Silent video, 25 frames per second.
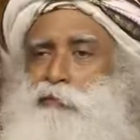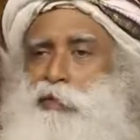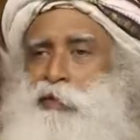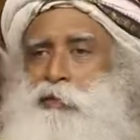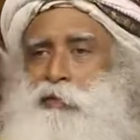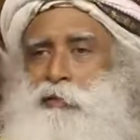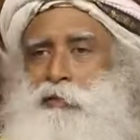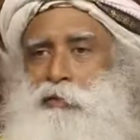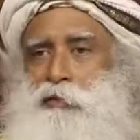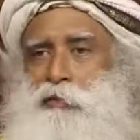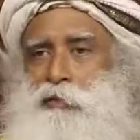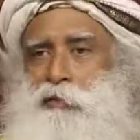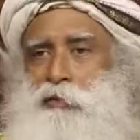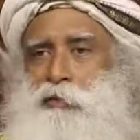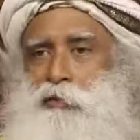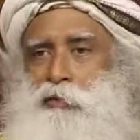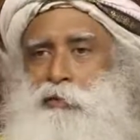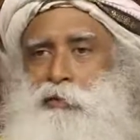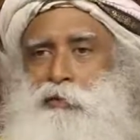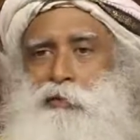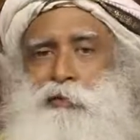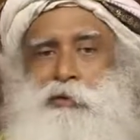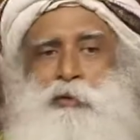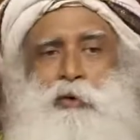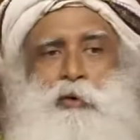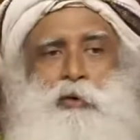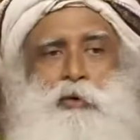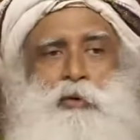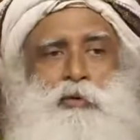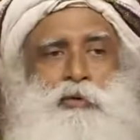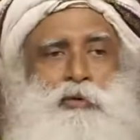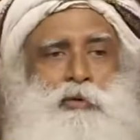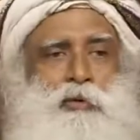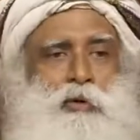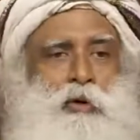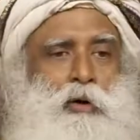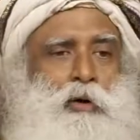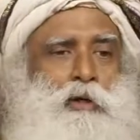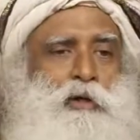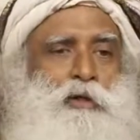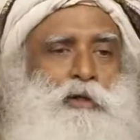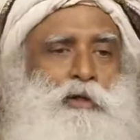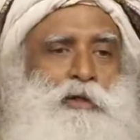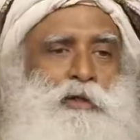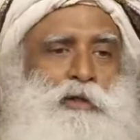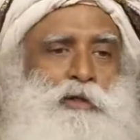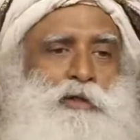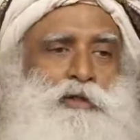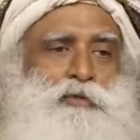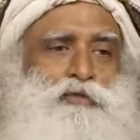me, no thought
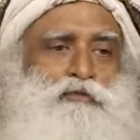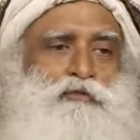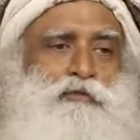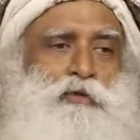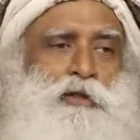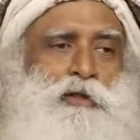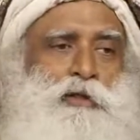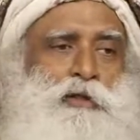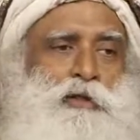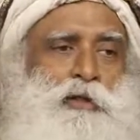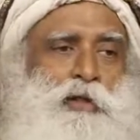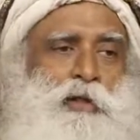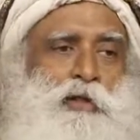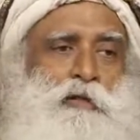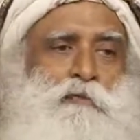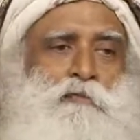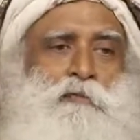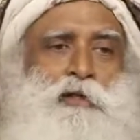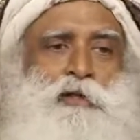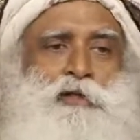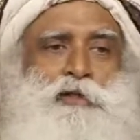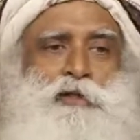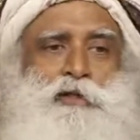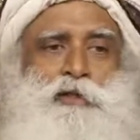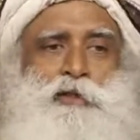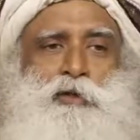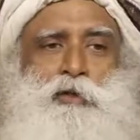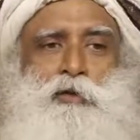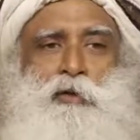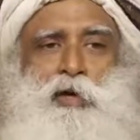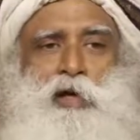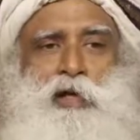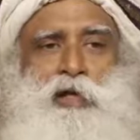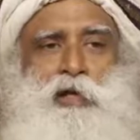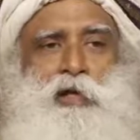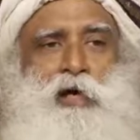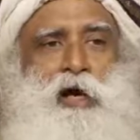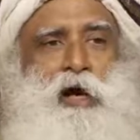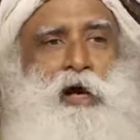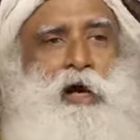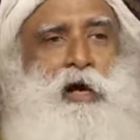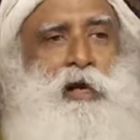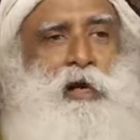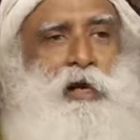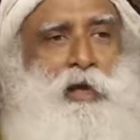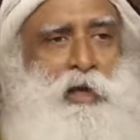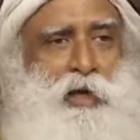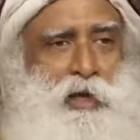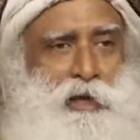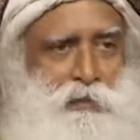is worth investing your
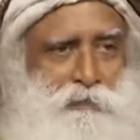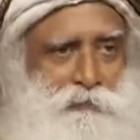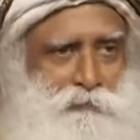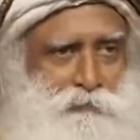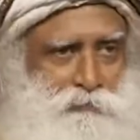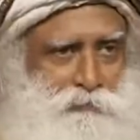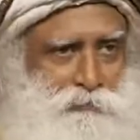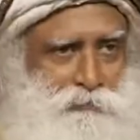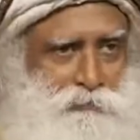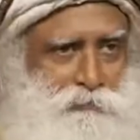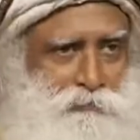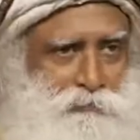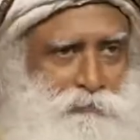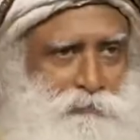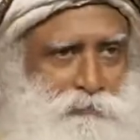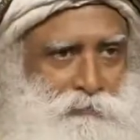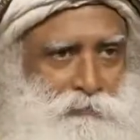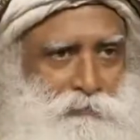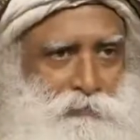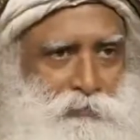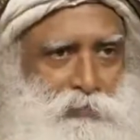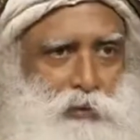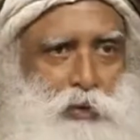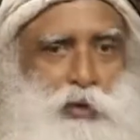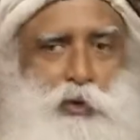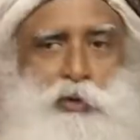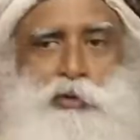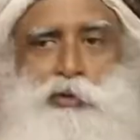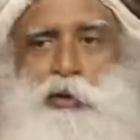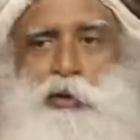entire life, no